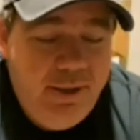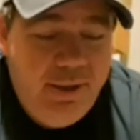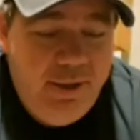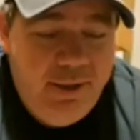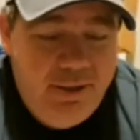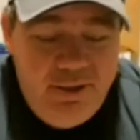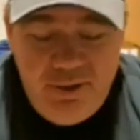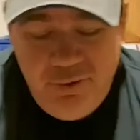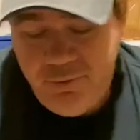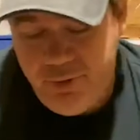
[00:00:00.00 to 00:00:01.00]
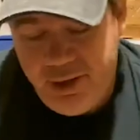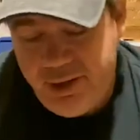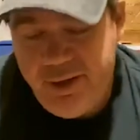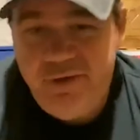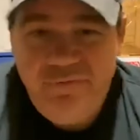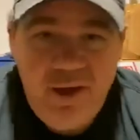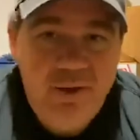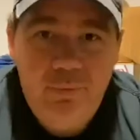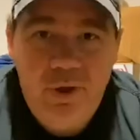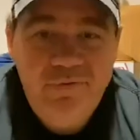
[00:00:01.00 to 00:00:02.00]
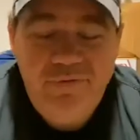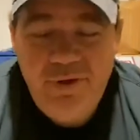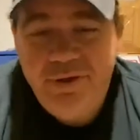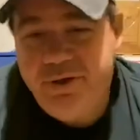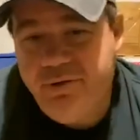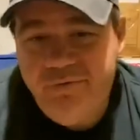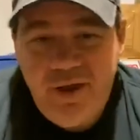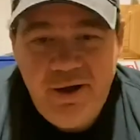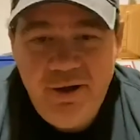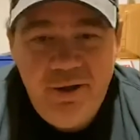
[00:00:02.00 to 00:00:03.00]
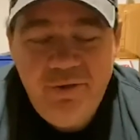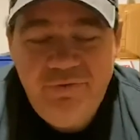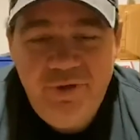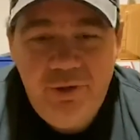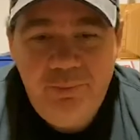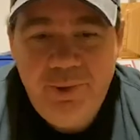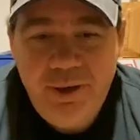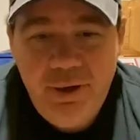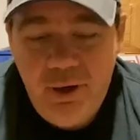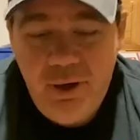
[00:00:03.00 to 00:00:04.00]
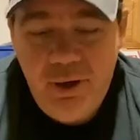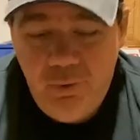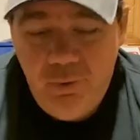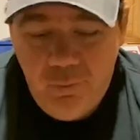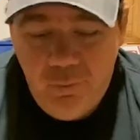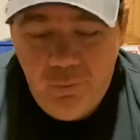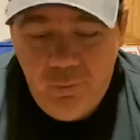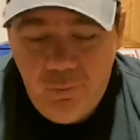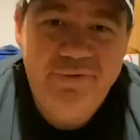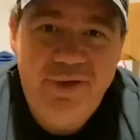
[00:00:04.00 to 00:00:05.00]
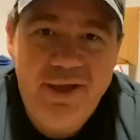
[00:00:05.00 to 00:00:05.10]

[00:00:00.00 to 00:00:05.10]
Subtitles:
do an event at one field, you do an event at another field, but events,